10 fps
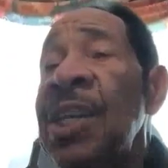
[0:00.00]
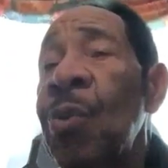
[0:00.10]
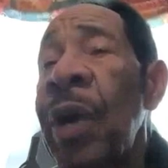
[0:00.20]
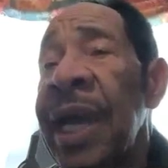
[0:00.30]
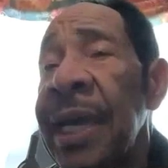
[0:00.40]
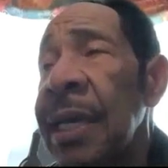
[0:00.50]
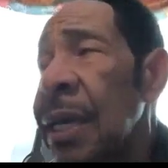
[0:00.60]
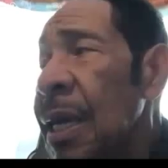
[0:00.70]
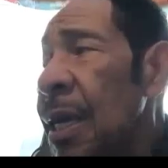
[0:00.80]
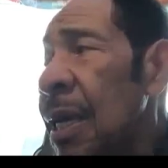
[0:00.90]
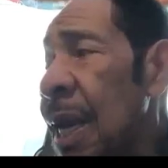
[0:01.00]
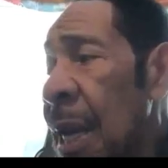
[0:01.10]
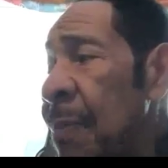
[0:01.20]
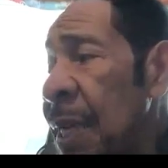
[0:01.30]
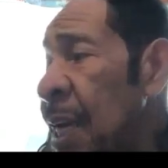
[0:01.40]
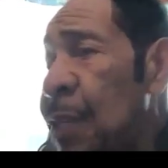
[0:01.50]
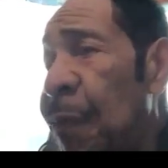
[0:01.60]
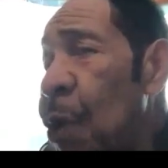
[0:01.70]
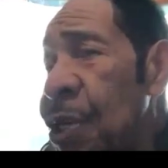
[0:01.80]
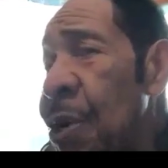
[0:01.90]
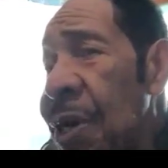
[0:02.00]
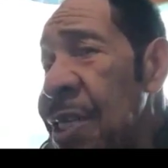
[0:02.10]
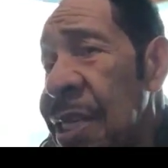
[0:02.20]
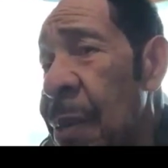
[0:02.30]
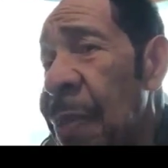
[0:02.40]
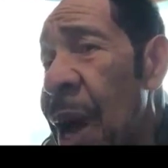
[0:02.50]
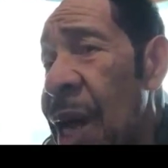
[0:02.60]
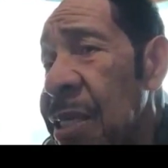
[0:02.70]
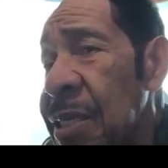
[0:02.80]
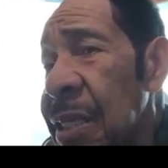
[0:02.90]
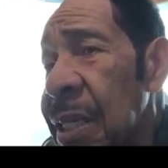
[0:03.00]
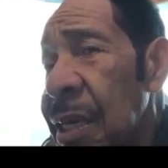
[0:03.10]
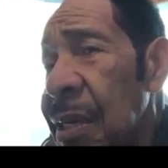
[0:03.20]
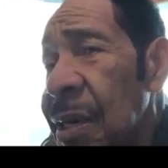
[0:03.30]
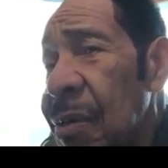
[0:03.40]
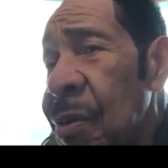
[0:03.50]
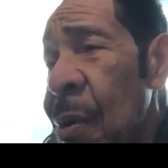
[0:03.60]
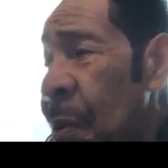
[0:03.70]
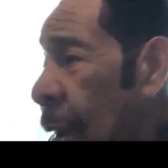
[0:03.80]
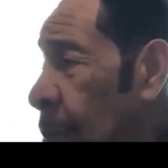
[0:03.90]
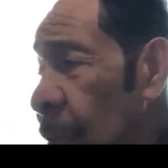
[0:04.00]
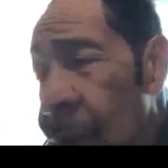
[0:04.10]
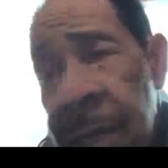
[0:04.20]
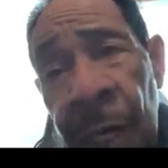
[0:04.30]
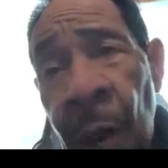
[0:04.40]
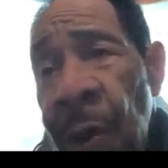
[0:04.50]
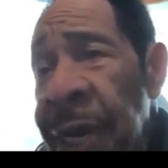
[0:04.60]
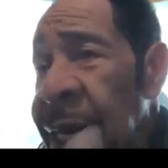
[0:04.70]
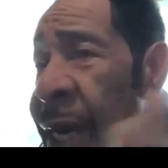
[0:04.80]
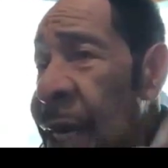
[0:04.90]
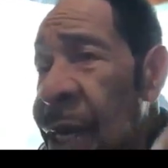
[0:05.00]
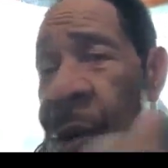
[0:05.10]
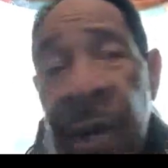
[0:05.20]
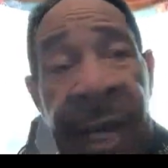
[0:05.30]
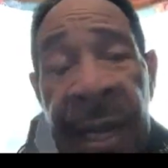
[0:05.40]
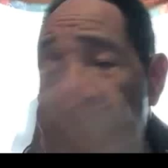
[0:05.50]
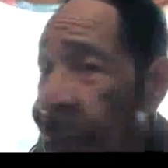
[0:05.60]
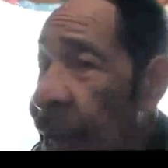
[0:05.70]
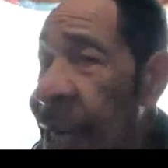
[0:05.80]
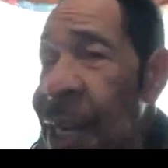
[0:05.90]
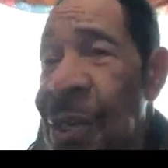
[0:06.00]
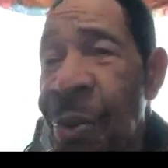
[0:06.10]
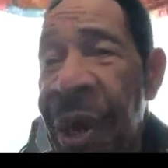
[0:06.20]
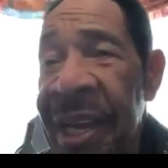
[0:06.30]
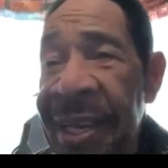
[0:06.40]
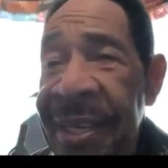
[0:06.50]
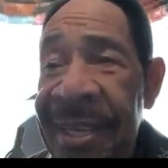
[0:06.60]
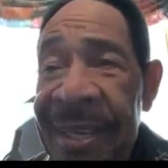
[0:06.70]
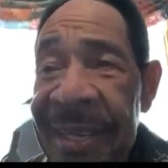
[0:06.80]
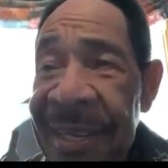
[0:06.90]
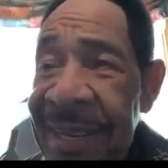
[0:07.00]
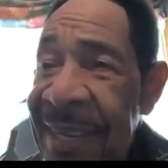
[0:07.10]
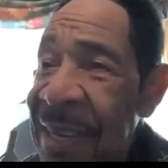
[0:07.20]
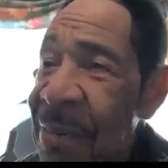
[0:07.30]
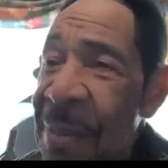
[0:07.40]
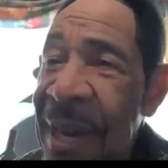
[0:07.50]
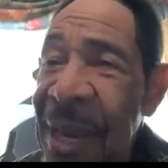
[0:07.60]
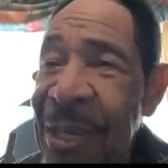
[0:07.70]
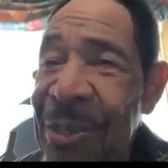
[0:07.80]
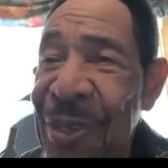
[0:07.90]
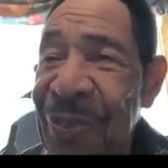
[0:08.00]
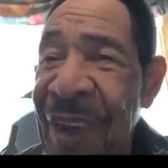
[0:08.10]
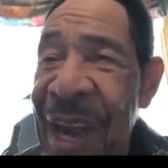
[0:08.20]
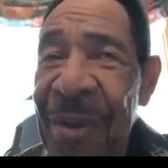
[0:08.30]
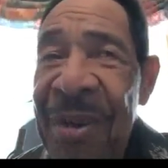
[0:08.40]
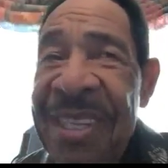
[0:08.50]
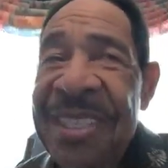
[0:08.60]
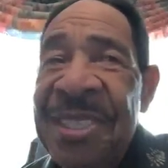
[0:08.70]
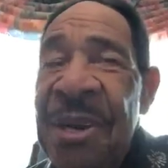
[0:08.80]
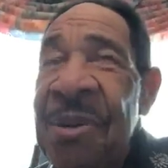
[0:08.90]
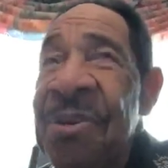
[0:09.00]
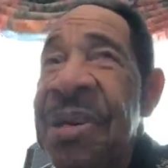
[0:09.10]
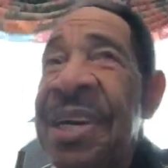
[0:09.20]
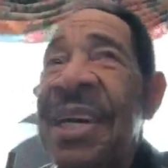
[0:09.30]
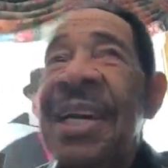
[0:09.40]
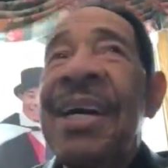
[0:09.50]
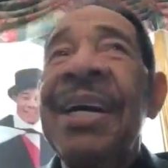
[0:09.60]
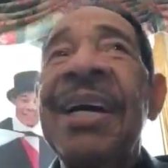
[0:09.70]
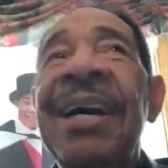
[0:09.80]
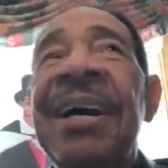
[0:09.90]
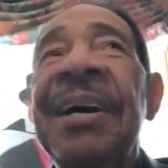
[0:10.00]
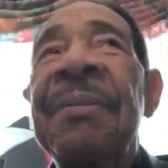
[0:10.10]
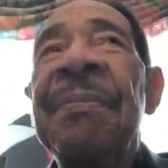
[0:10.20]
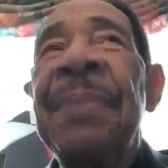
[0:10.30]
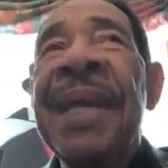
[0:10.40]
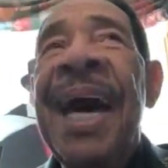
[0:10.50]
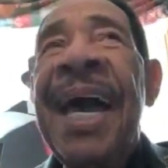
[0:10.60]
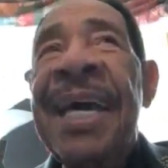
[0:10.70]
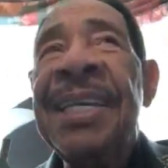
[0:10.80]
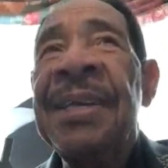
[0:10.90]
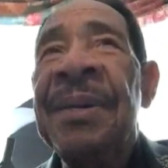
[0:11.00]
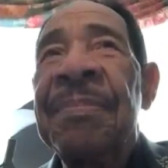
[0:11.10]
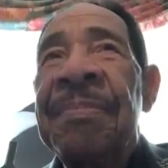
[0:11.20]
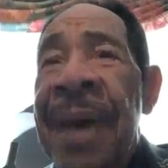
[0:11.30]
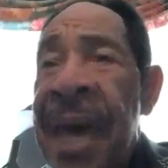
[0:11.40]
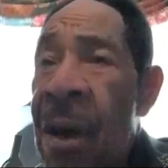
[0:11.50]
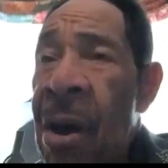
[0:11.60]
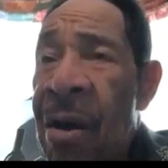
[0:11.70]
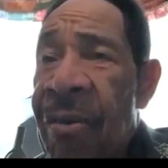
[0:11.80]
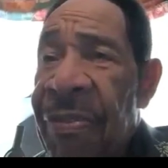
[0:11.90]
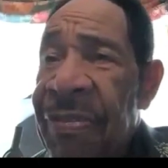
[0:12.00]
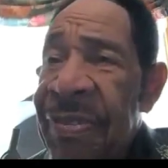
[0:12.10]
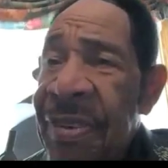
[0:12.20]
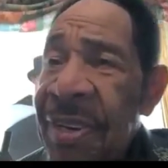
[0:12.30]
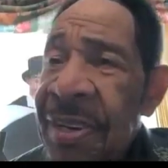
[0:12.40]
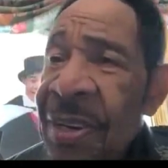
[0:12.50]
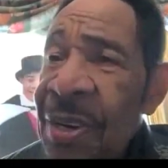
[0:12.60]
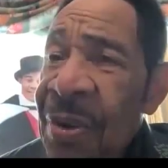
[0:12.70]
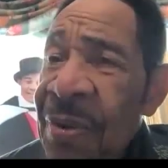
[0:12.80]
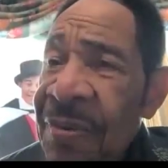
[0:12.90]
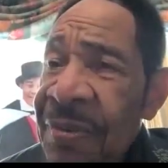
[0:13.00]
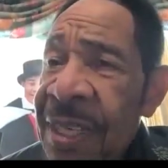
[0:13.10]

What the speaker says: the way. Like, I mean, that's four turkeys in a box. Well, when I'm loading and unloading, I lead the way and everybody else is following. So, but I had to back off, you know,